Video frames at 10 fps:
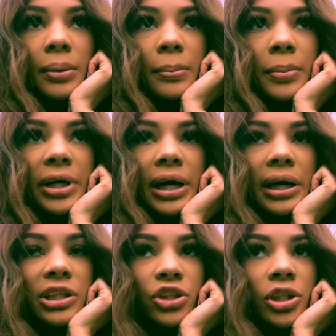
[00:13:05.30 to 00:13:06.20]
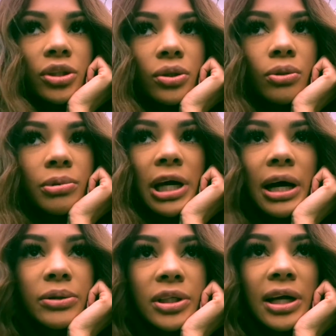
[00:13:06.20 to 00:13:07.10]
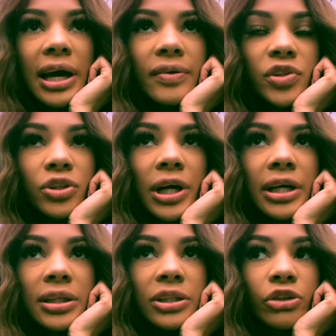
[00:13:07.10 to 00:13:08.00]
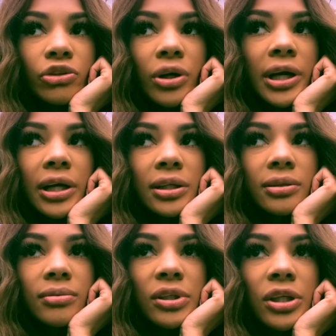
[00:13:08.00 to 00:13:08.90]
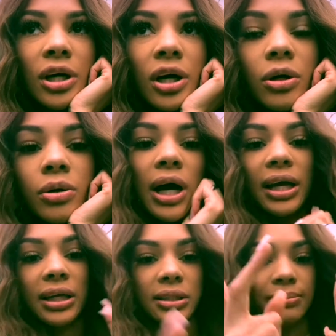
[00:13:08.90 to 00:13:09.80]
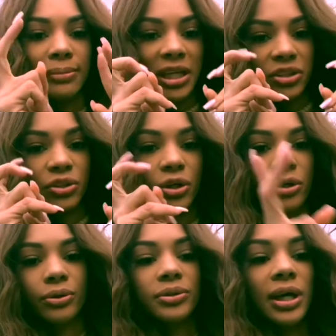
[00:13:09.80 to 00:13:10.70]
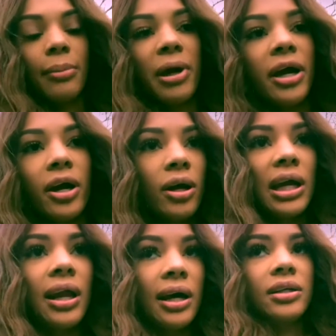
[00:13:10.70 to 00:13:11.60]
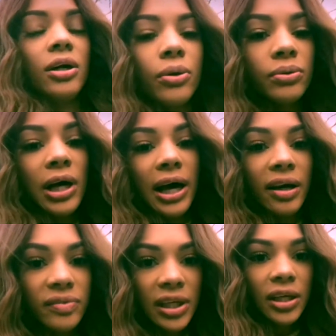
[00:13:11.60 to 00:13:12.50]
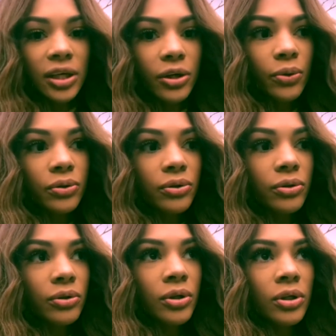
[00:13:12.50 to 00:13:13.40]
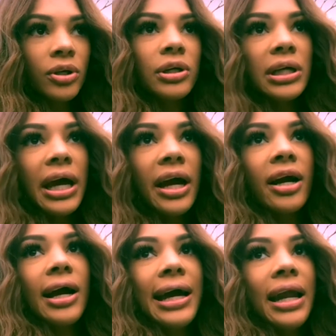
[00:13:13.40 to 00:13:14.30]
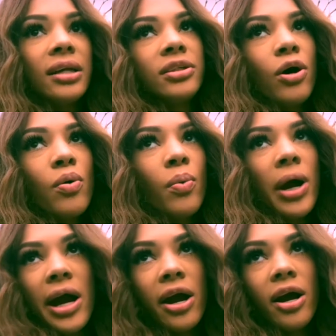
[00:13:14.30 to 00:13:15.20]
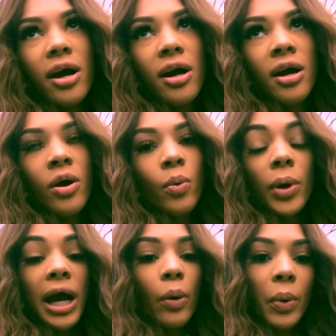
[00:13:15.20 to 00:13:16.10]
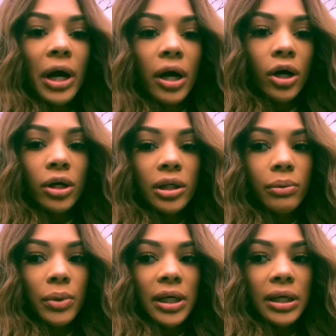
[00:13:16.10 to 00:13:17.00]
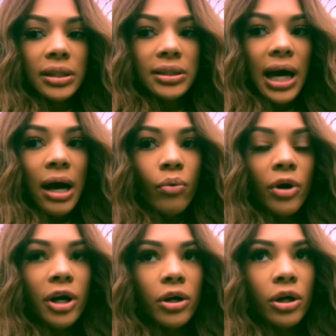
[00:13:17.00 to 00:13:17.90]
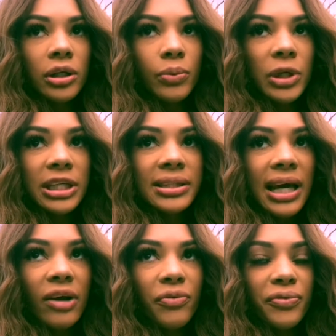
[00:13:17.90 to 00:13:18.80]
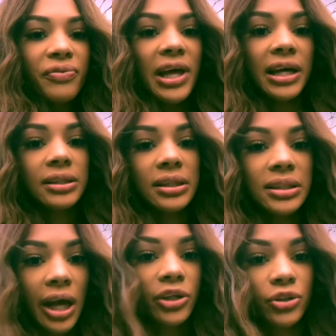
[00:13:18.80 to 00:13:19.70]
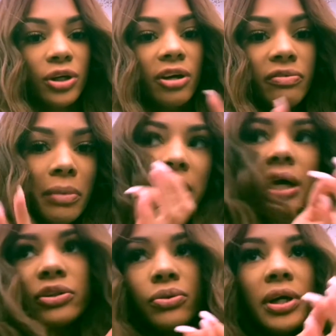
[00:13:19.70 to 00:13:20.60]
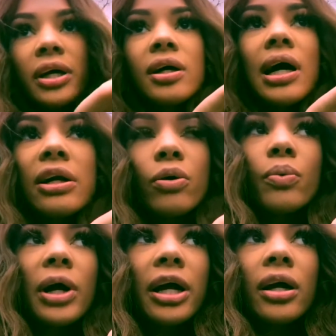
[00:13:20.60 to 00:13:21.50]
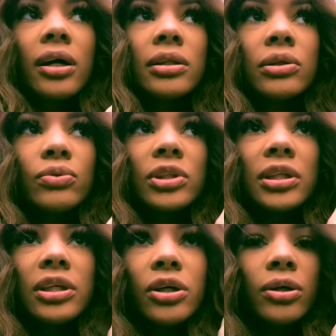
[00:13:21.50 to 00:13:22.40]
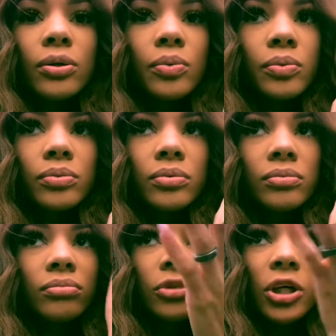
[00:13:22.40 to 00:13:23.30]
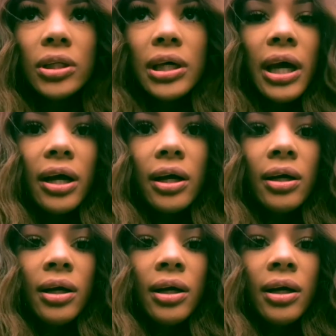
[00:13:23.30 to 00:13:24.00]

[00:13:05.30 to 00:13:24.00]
But I guess she assumed that I was gonna have straight, you know, I guess mixed girl type hair, and I don't. I have kinky curly hair, and I don't wear, when I wear curly wigs, I wear curly wigs that reflect the texture of my natural hair. I don't wear loosely curly hair.